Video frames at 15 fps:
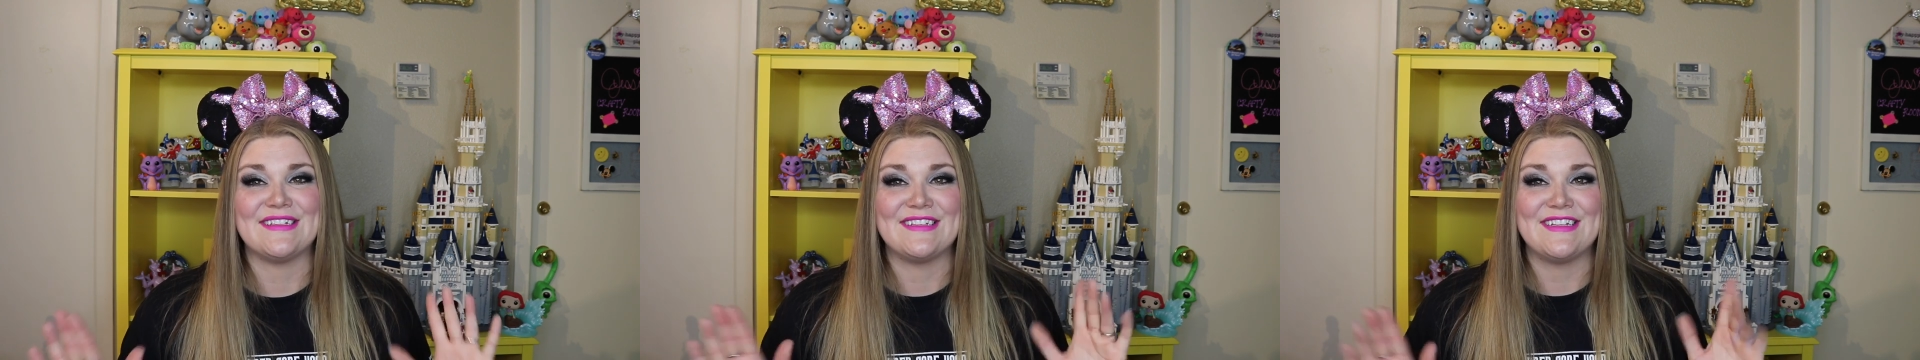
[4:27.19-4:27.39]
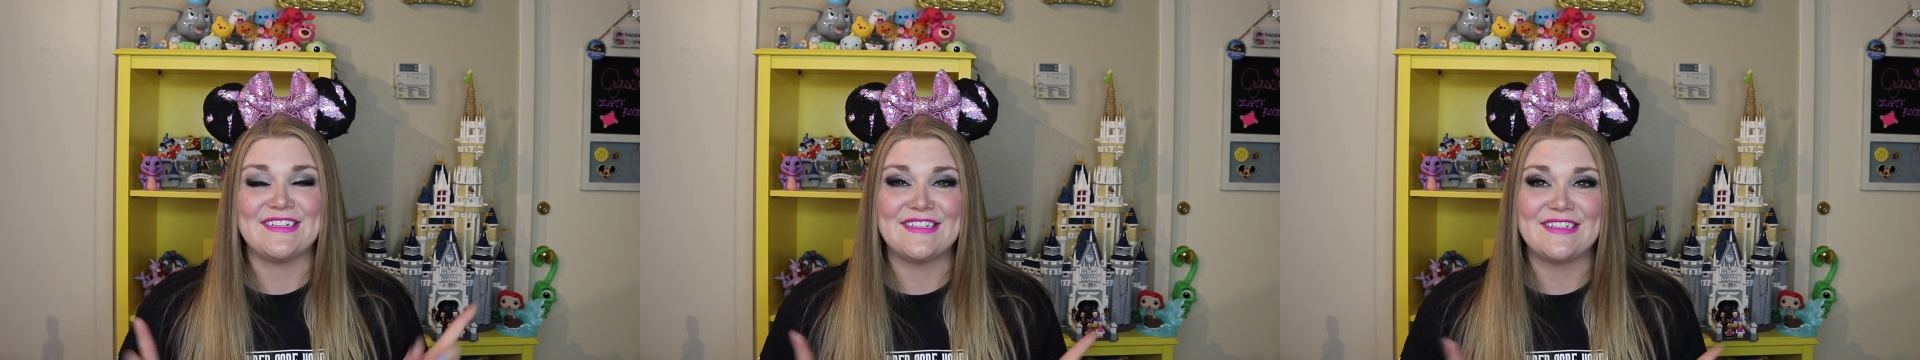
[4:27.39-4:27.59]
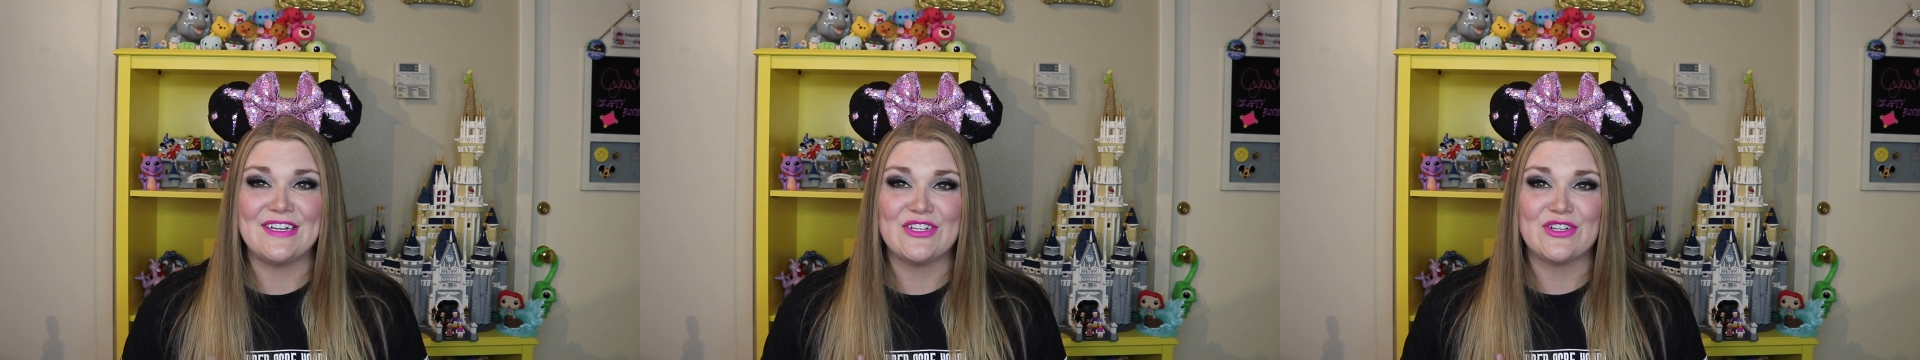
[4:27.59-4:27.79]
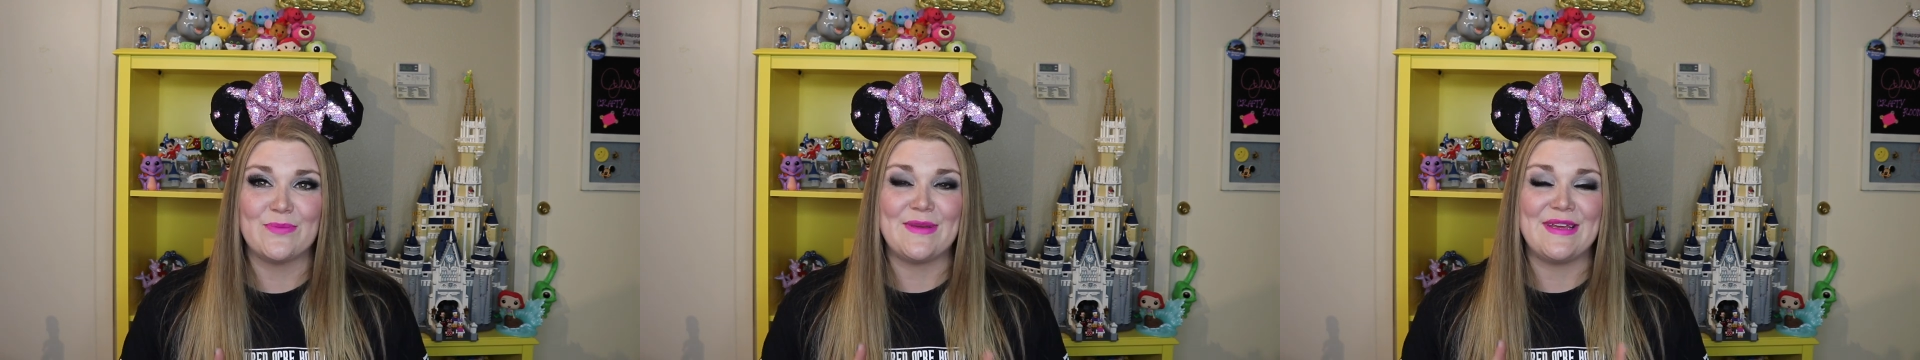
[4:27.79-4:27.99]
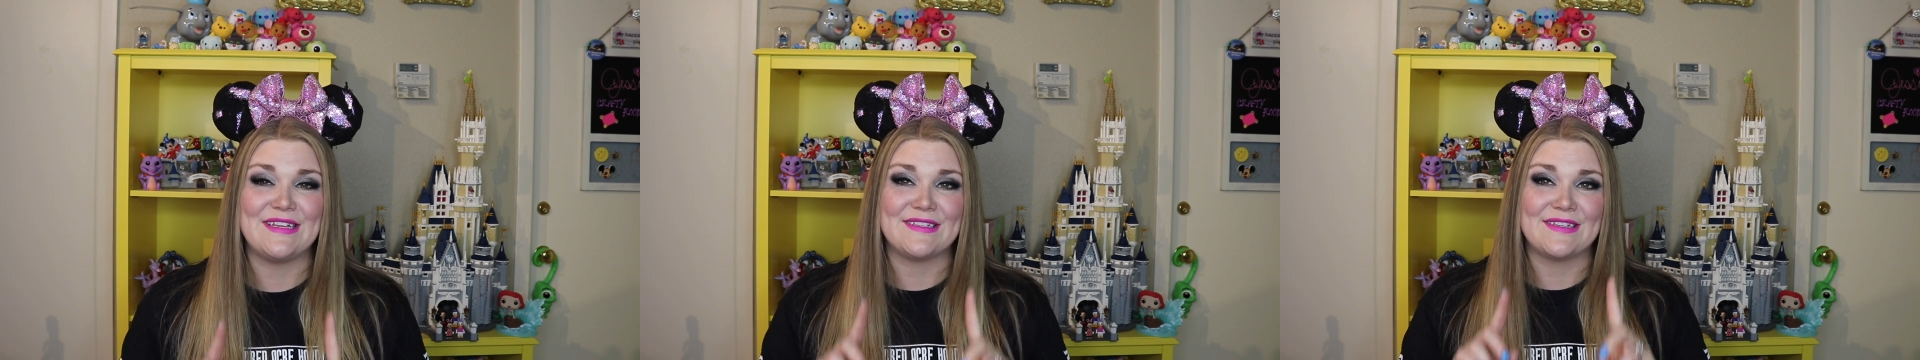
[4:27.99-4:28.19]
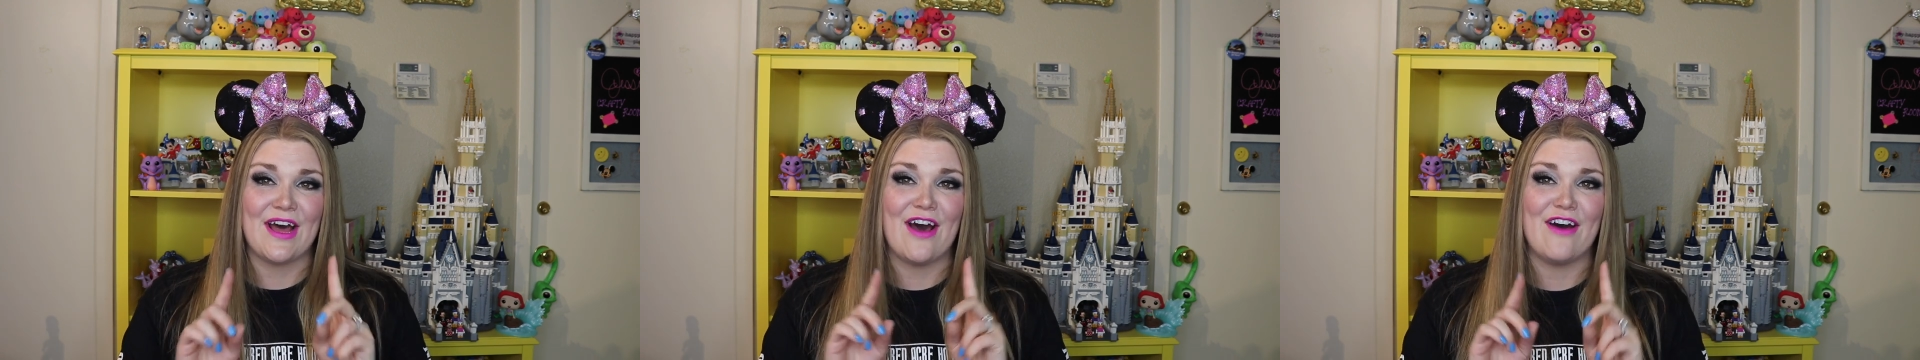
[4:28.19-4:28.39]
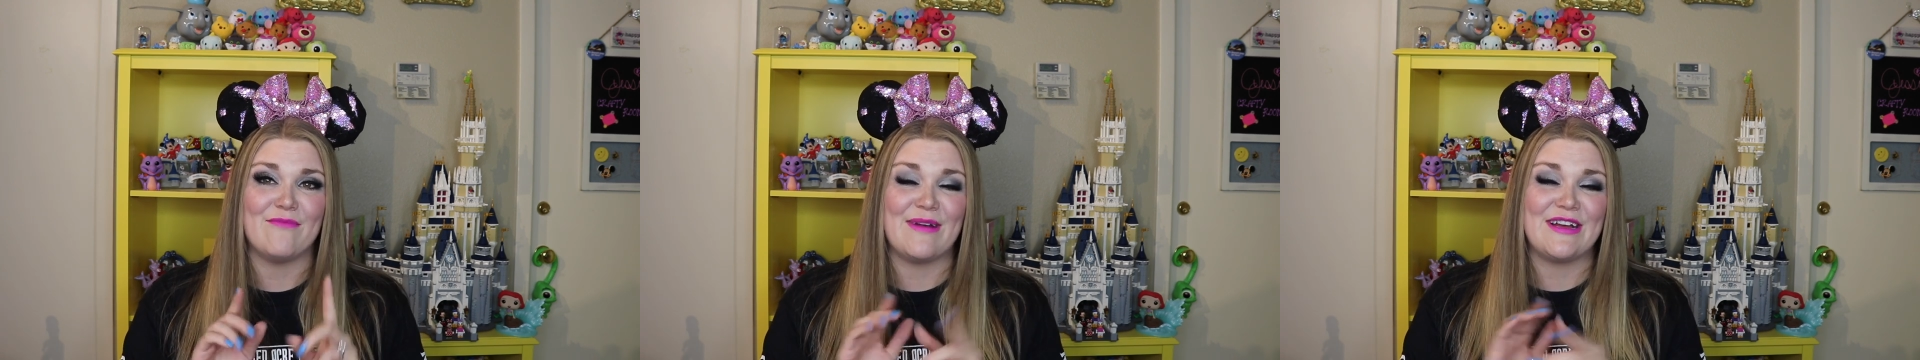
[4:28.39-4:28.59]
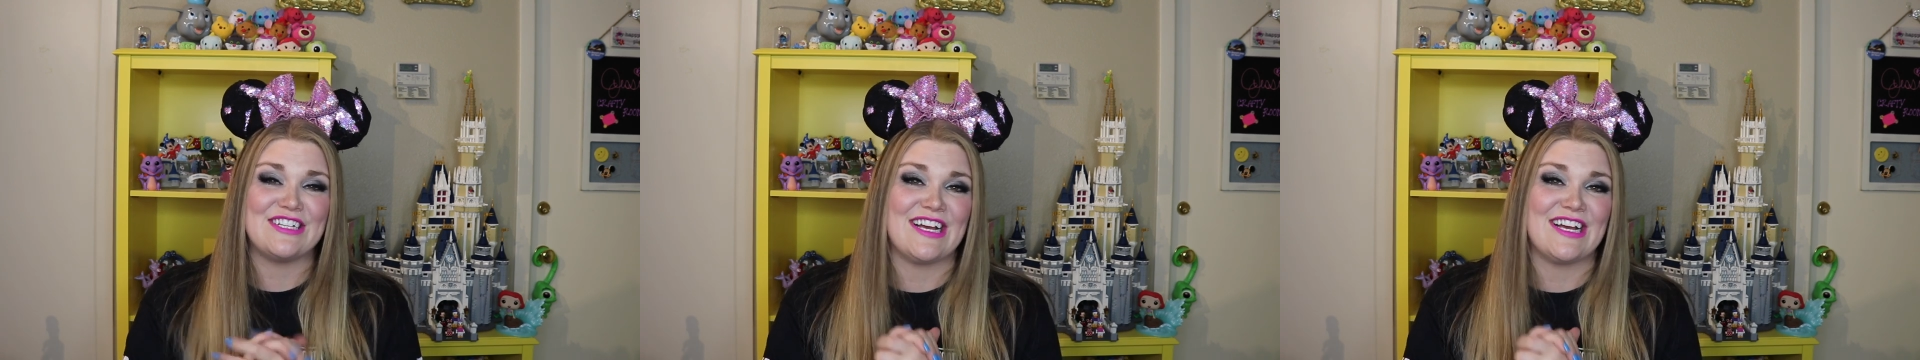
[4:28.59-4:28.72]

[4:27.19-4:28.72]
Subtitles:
is the centerpiece of my